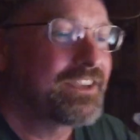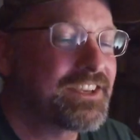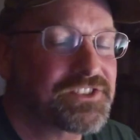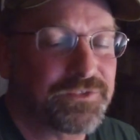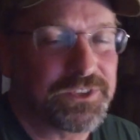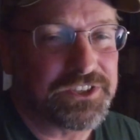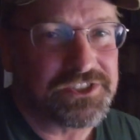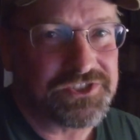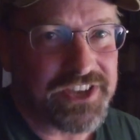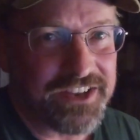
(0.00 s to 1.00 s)
He has a really
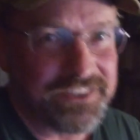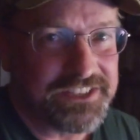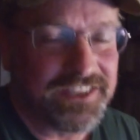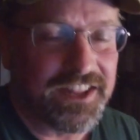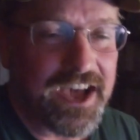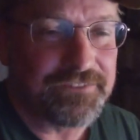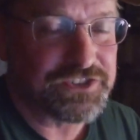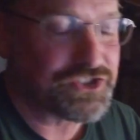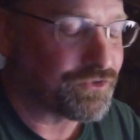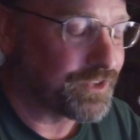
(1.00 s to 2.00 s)
good channel. He did a live
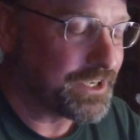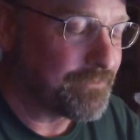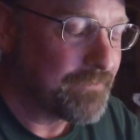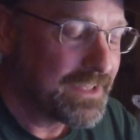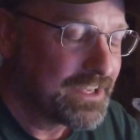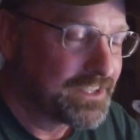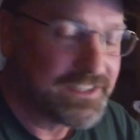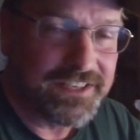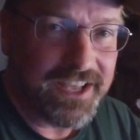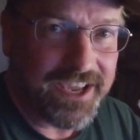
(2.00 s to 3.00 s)
stream
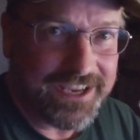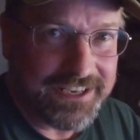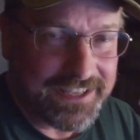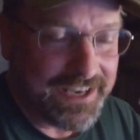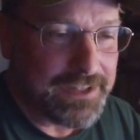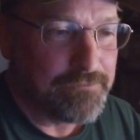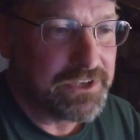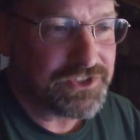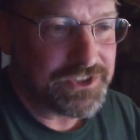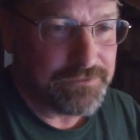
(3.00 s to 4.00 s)
today and he
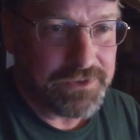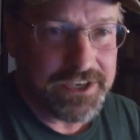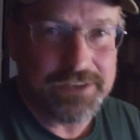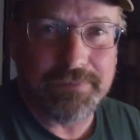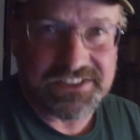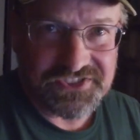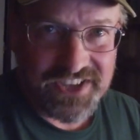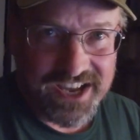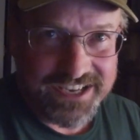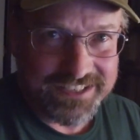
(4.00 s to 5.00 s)
mentioned me and my
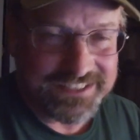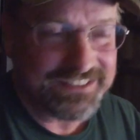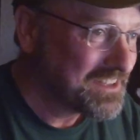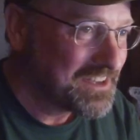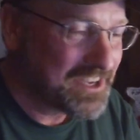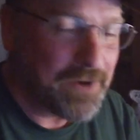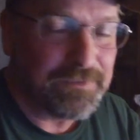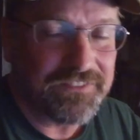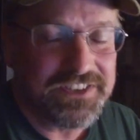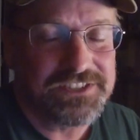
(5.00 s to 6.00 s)
site. A
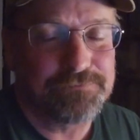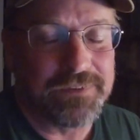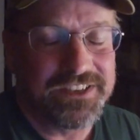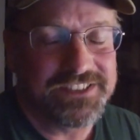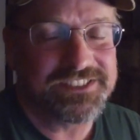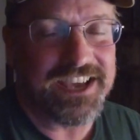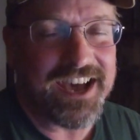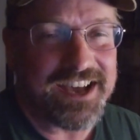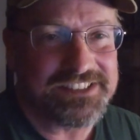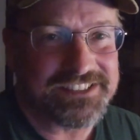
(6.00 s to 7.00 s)
couple of his
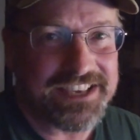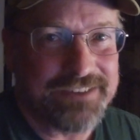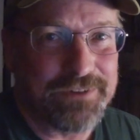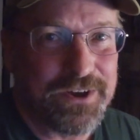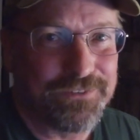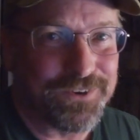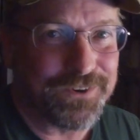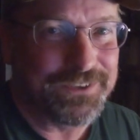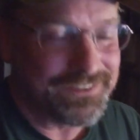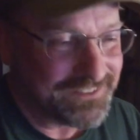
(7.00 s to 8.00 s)
guys came
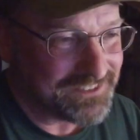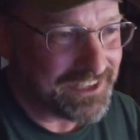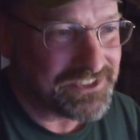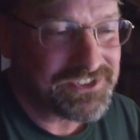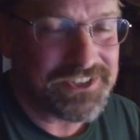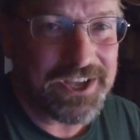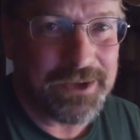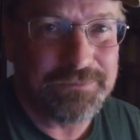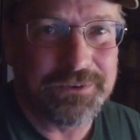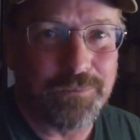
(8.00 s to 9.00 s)
over and
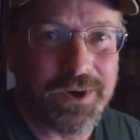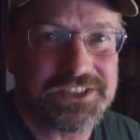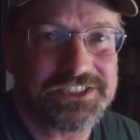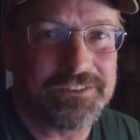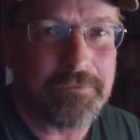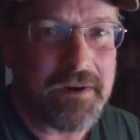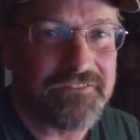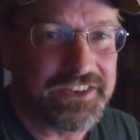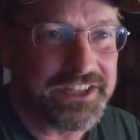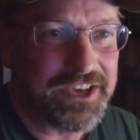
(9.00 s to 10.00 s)
subbed and watched some of my
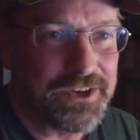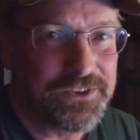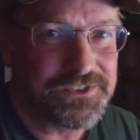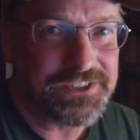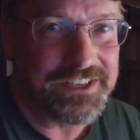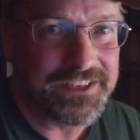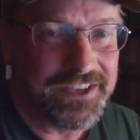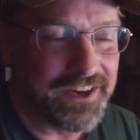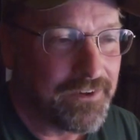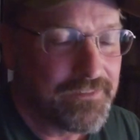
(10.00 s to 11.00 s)
videos,
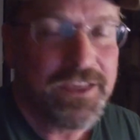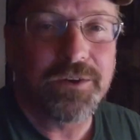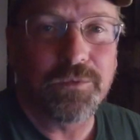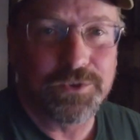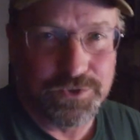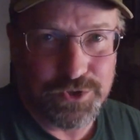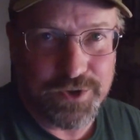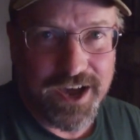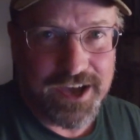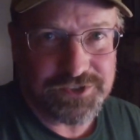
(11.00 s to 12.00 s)
and you
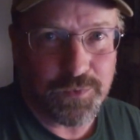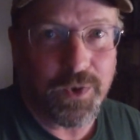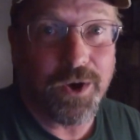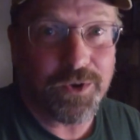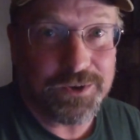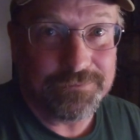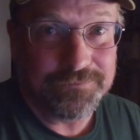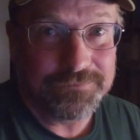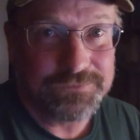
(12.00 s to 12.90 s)
guys, welcome.